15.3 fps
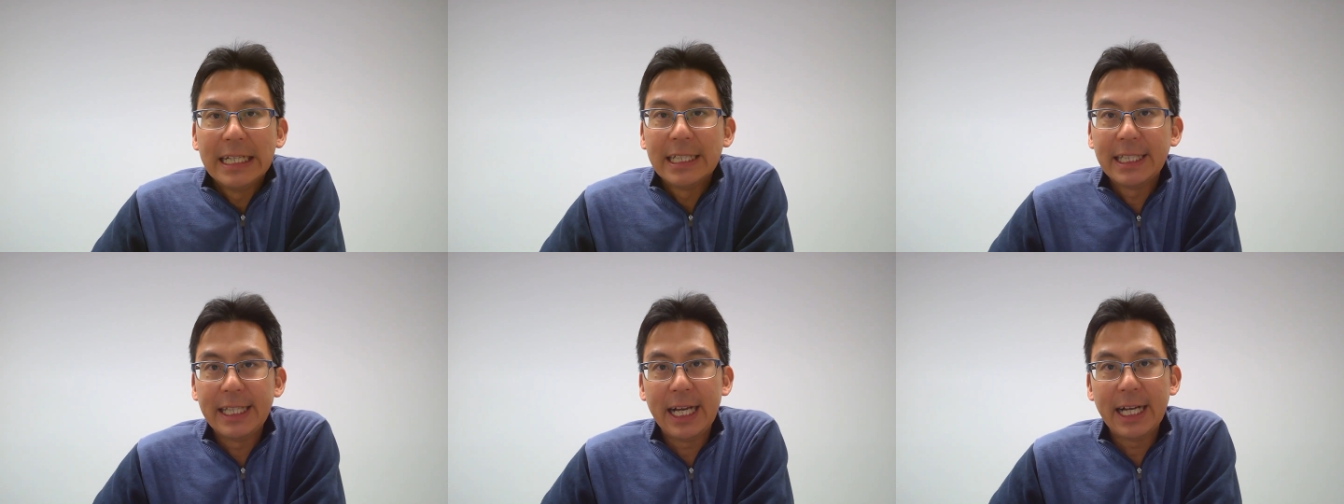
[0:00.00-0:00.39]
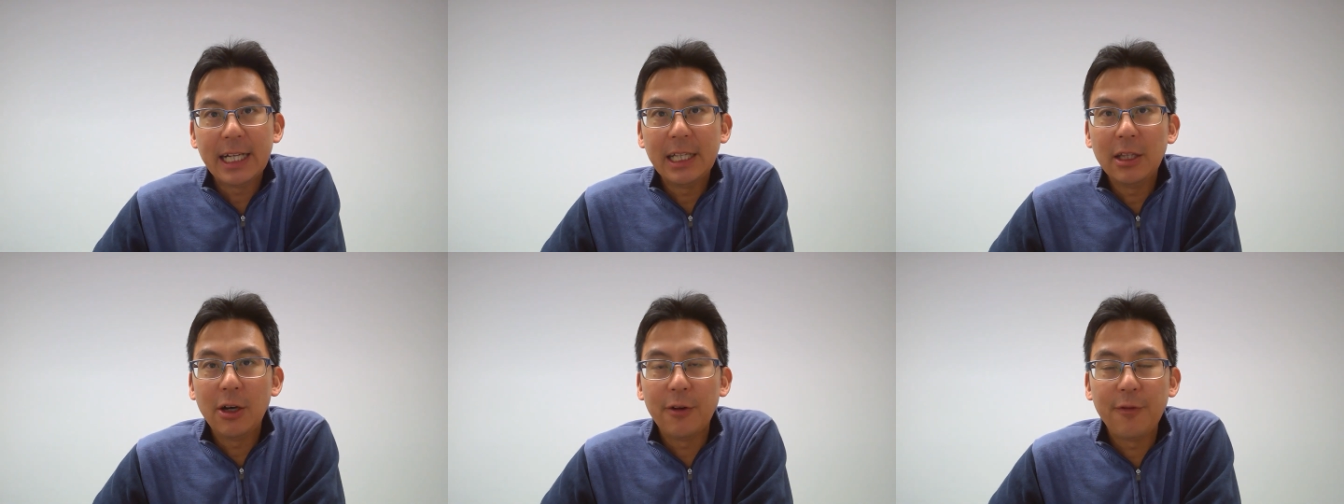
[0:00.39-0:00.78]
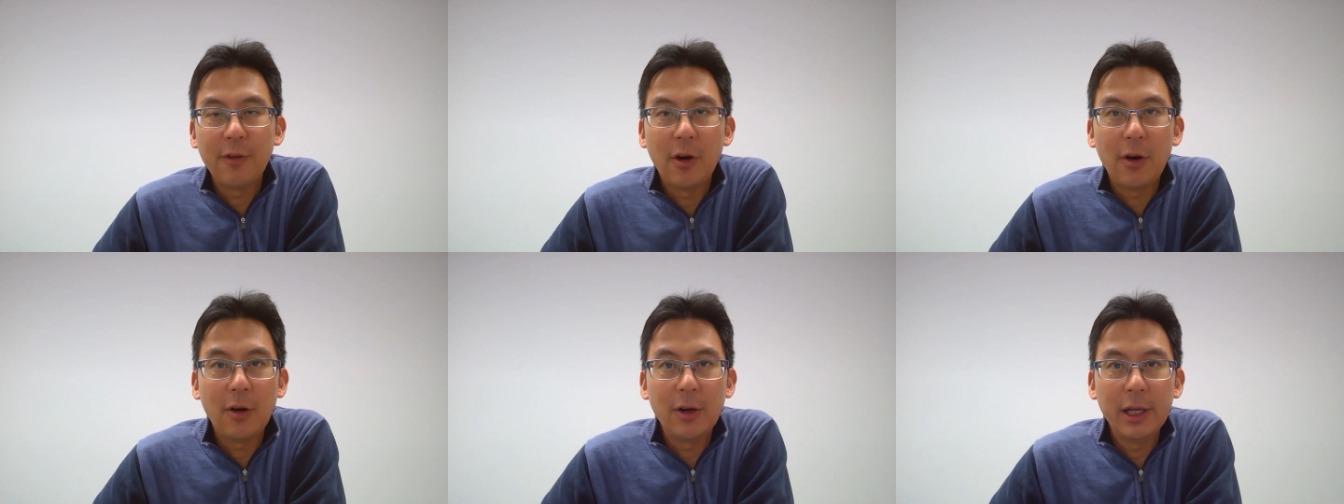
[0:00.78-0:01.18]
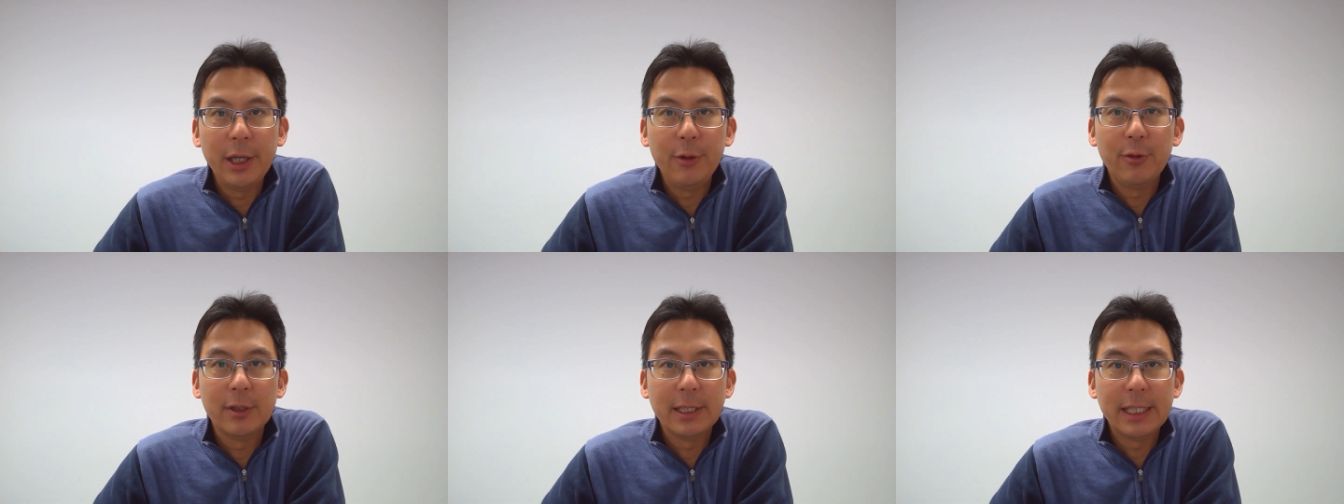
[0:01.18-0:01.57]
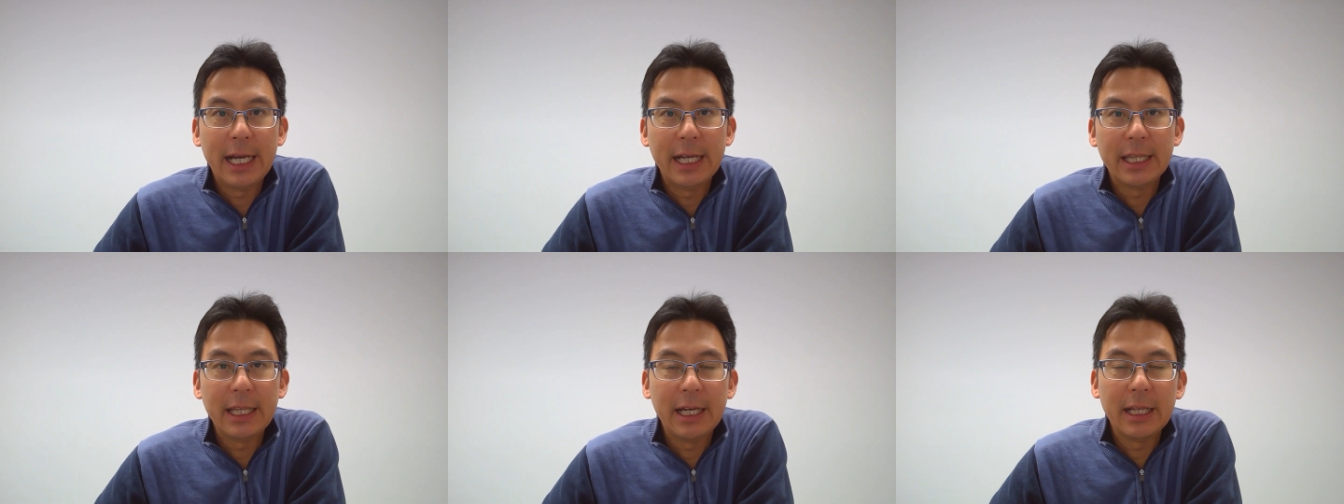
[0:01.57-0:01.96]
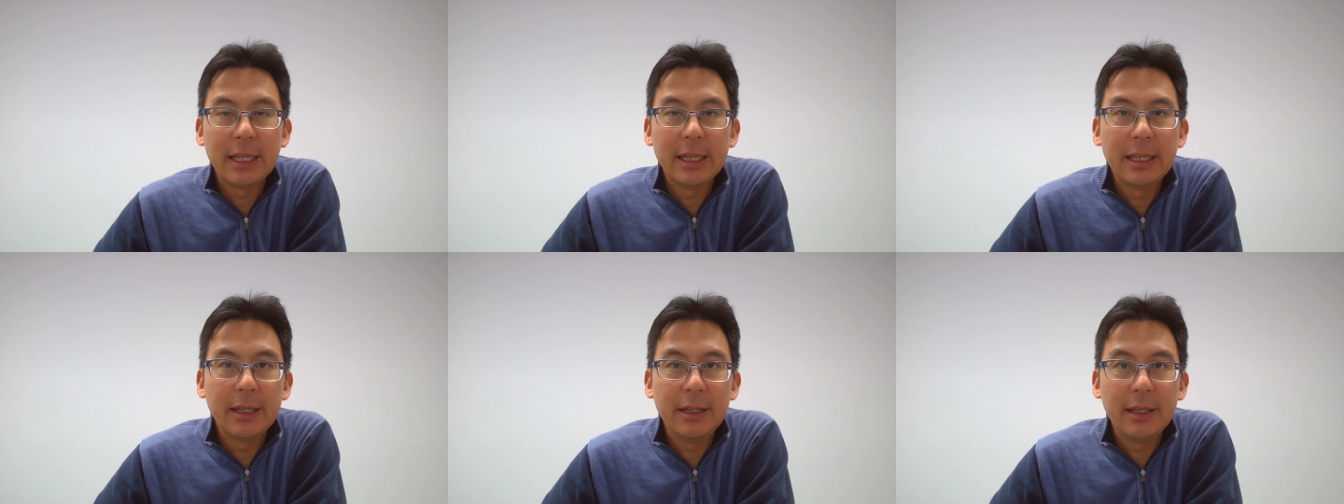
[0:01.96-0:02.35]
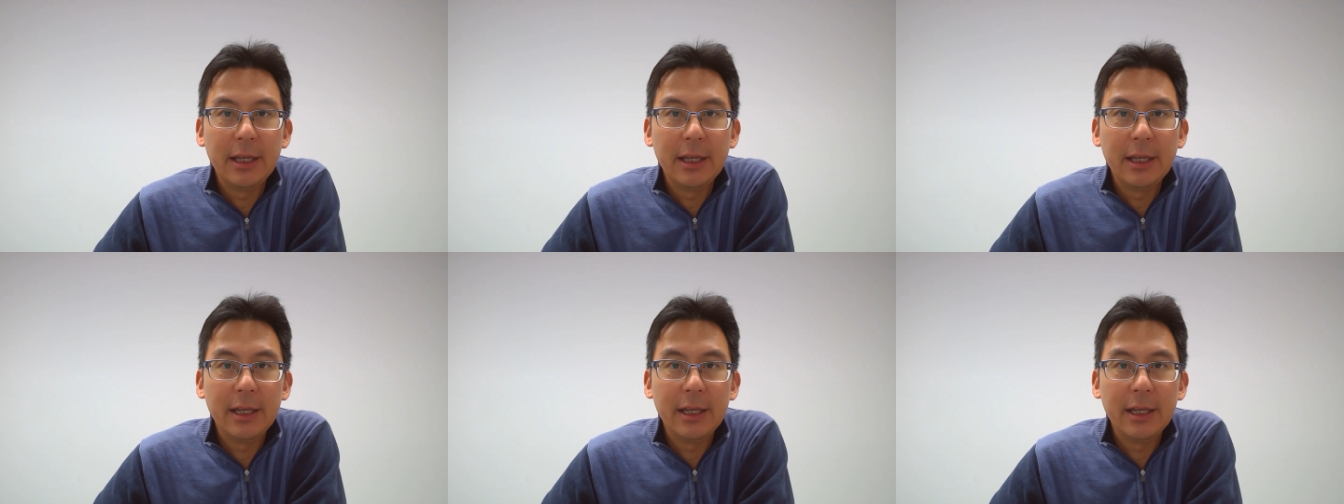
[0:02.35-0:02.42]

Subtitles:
Second of all, he will say that